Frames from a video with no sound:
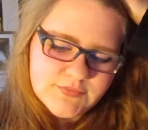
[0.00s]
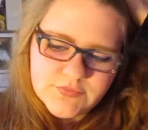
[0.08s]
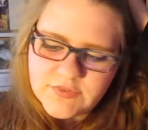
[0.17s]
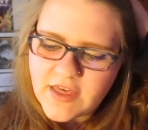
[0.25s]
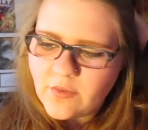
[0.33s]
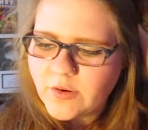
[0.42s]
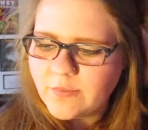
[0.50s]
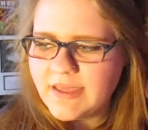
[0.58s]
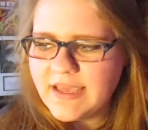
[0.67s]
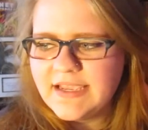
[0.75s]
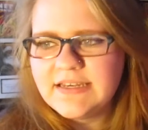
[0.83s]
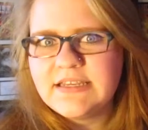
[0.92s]
were
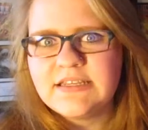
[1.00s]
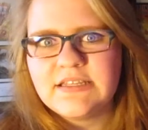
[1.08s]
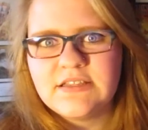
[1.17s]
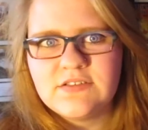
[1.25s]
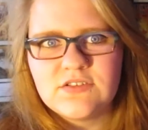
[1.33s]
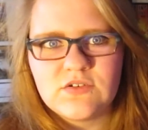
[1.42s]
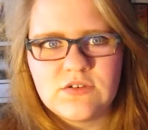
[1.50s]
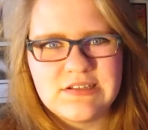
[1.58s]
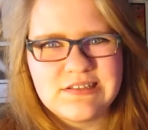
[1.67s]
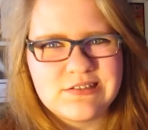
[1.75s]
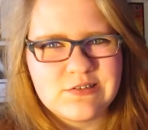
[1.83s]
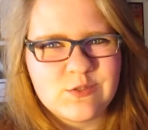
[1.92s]
made in the
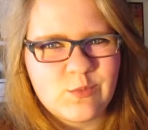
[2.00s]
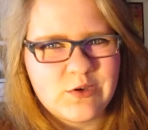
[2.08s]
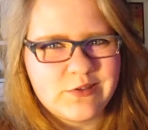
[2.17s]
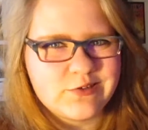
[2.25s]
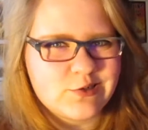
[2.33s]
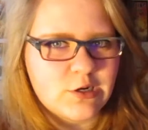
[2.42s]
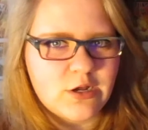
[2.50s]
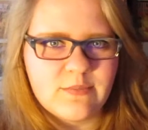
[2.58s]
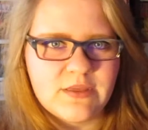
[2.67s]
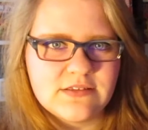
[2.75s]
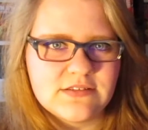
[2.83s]
story, so spoilers are coming,